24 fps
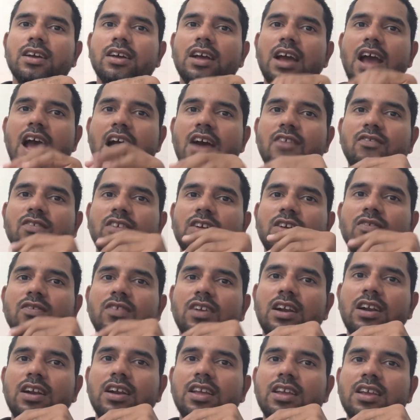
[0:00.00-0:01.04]
After
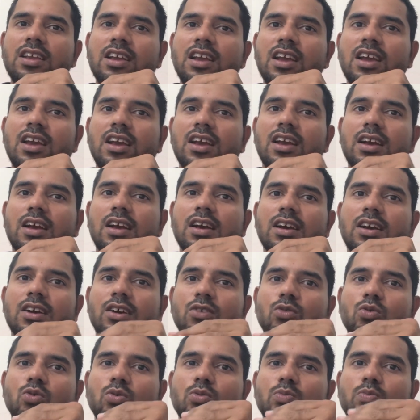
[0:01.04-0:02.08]
welding,
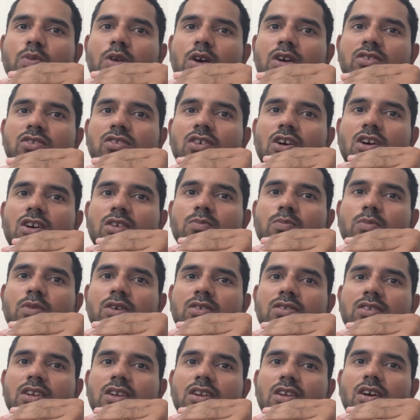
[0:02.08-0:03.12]
root pass, hot
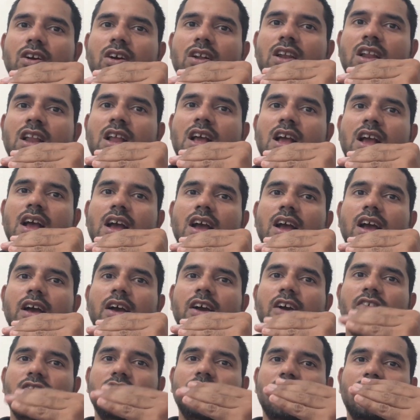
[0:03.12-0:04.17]
pass and all,
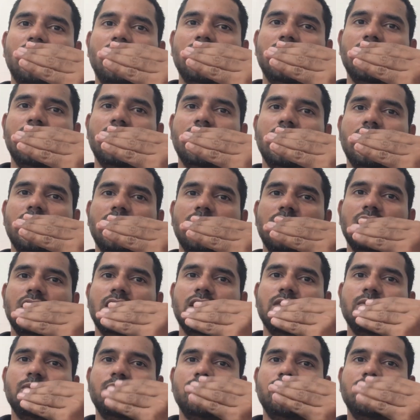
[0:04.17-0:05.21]
for
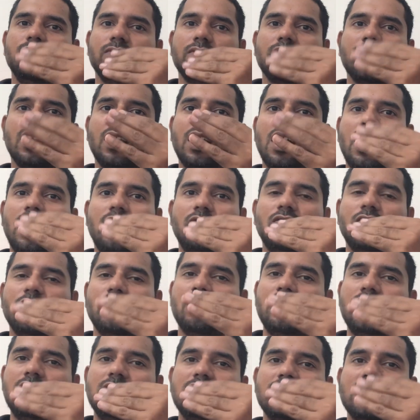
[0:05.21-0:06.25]

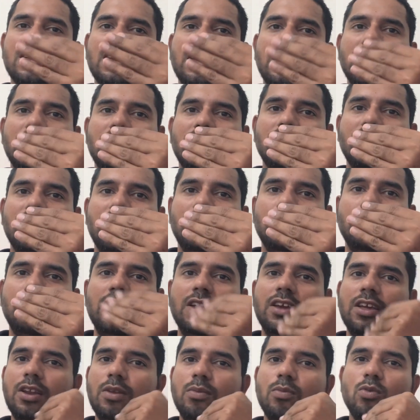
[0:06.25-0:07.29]
afterwards it will
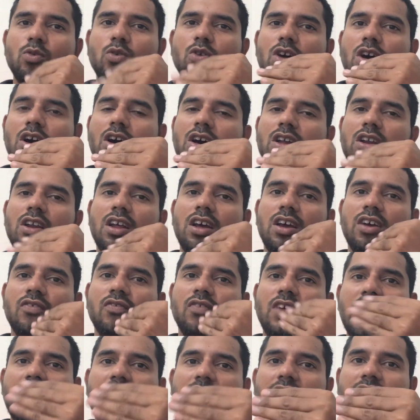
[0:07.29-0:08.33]
be removed, or
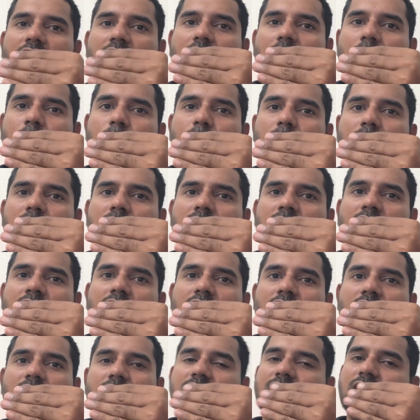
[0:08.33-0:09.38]
final capping
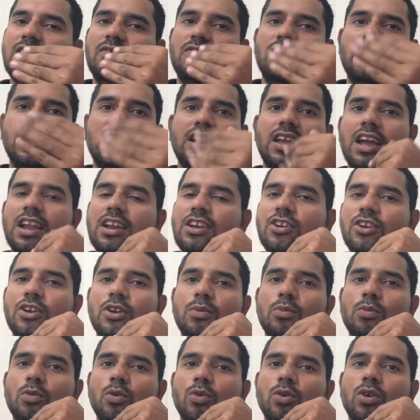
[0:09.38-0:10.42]
itself we can
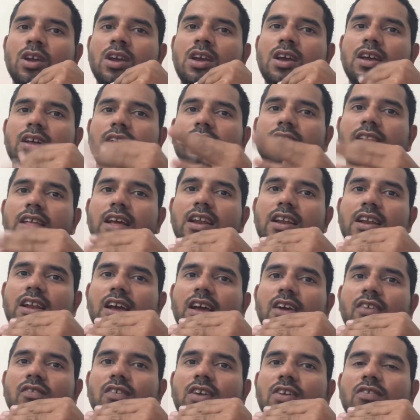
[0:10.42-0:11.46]
remove. Then
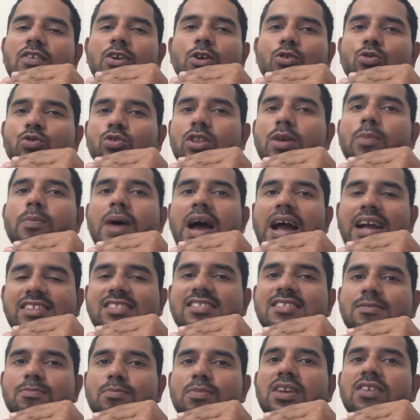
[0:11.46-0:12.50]
we will do the back
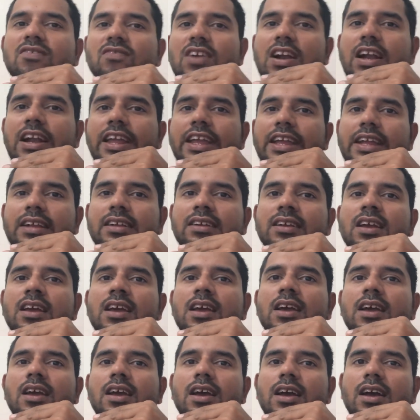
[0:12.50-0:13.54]
chipping welding.
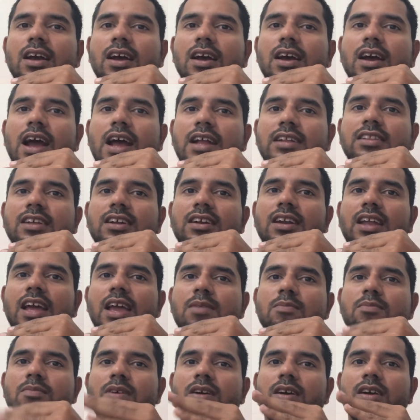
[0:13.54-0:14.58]
At that
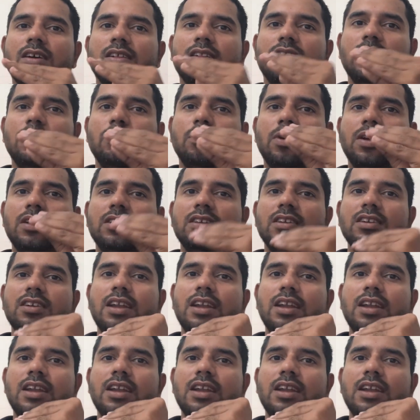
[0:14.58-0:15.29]
time the purging